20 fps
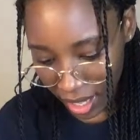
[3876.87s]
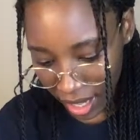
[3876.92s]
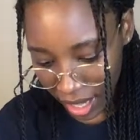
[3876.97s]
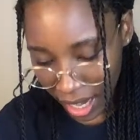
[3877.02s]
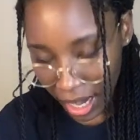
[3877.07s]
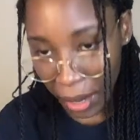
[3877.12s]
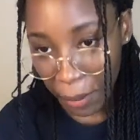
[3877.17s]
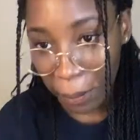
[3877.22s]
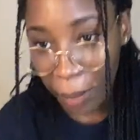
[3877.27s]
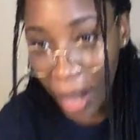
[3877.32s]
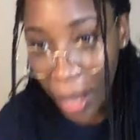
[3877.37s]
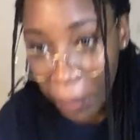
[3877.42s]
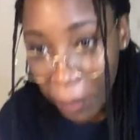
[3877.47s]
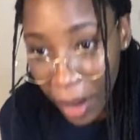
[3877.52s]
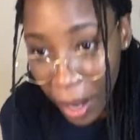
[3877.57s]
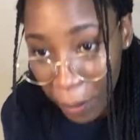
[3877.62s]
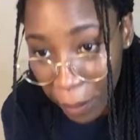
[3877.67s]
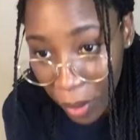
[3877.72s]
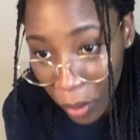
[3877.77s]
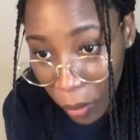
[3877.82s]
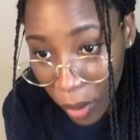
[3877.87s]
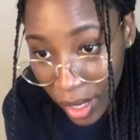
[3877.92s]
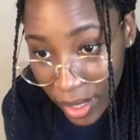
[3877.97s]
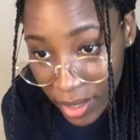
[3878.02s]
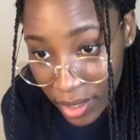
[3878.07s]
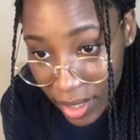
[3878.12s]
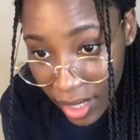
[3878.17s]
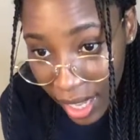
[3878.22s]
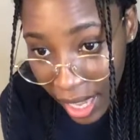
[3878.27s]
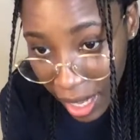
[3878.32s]
Pied Piper
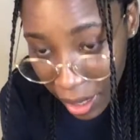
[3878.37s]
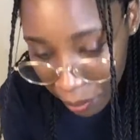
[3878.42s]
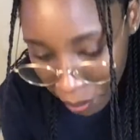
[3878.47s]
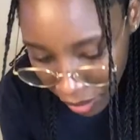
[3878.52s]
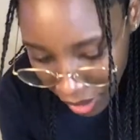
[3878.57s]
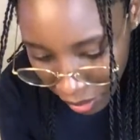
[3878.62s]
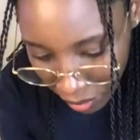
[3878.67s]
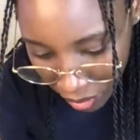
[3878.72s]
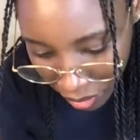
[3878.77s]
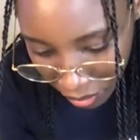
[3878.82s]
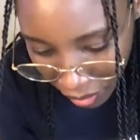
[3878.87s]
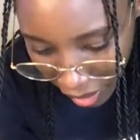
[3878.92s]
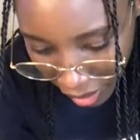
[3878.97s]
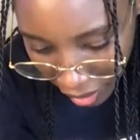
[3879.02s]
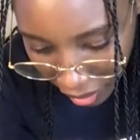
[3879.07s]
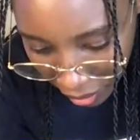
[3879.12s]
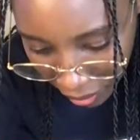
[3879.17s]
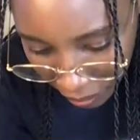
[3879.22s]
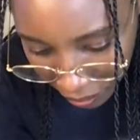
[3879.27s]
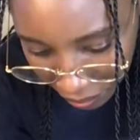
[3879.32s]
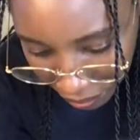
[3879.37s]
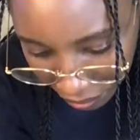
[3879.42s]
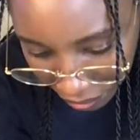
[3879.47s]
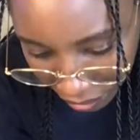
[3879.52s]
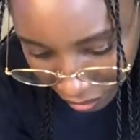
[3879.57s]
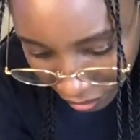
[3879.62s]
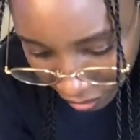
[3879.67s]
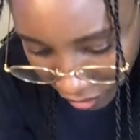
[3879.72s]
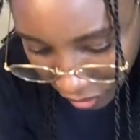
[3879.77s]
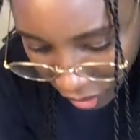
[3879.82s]
what? And Playing with Fire.
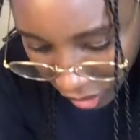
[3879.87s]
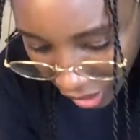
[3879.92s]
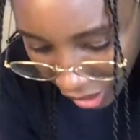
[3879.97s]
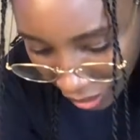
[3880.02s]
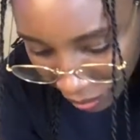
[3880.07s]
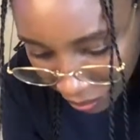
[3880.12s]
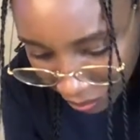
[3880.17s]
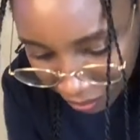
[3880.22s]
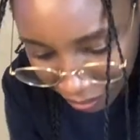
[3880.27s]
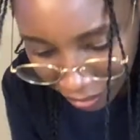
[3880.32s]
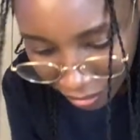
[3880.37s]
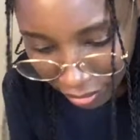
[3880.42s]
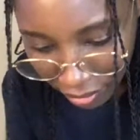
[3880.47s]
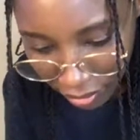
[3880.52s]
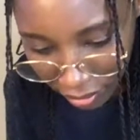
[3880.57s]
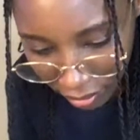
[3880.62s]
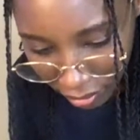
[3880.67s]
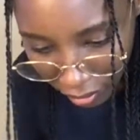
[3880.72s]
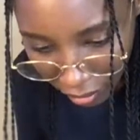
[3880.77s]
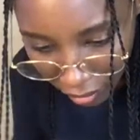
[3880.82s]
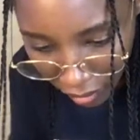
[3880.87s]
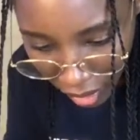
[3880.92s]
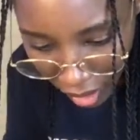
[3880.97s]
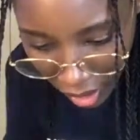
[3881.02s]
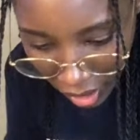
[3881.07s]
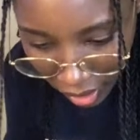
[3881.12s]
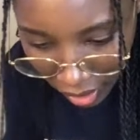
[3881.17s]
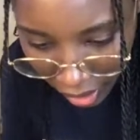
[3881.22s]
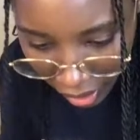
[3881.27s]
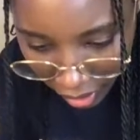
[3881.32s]
Okay.
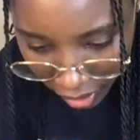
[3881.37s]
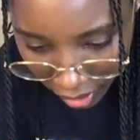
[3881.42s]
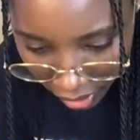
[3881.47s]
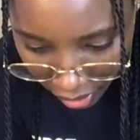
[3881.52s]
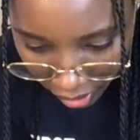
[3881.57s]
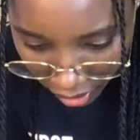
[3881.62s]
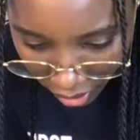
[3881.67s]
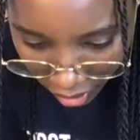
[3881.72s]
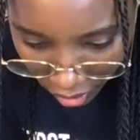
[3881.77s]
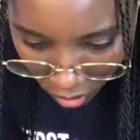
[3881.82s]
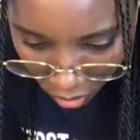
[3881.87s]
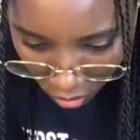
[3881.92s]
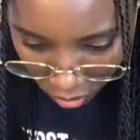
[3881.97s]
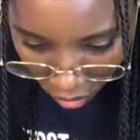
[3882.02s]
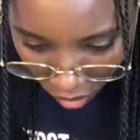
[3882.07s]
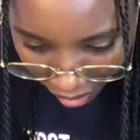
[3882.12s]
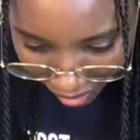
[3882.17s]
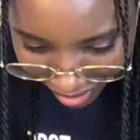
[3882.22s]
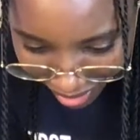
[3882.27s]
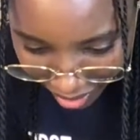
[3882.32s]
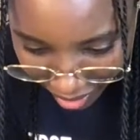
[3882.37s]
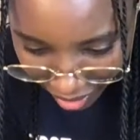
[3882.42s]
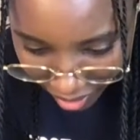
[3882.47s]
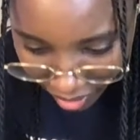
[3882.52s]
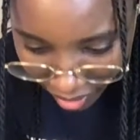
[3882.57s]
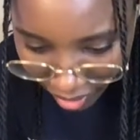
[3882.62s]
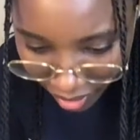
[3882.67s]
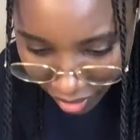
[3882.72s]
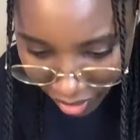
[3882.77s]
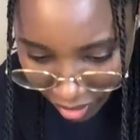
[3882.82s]
All right.
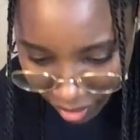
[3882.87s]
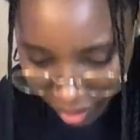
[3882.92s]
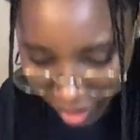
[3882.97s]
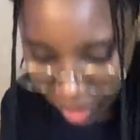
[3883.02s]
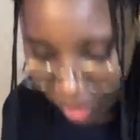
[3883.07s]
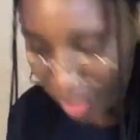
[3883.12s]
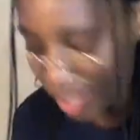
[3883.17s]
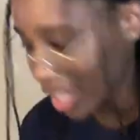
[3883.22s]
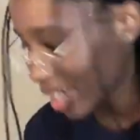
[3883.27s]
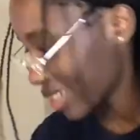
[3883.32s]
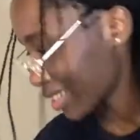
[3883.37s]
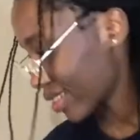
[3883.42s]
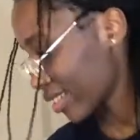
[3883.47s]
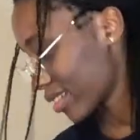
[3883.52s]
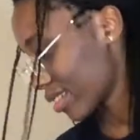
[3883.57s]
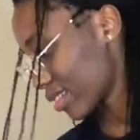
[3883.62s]
Here it is.